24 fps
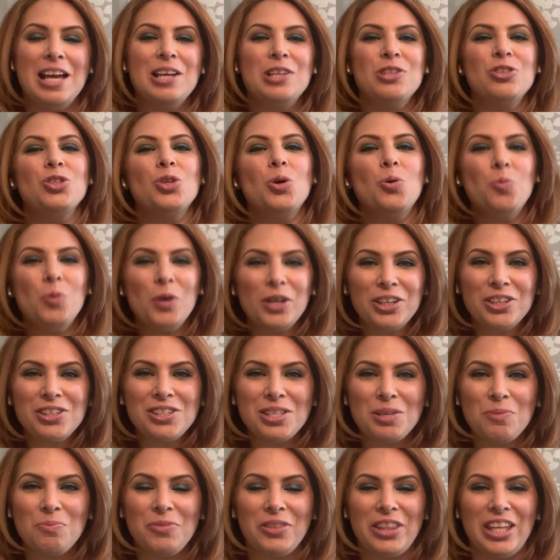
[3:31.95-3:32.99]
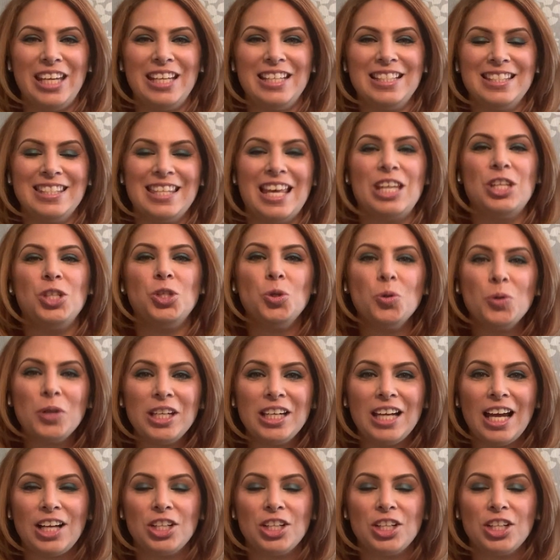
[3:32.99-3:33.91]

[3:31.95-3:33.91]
So what are some things that you can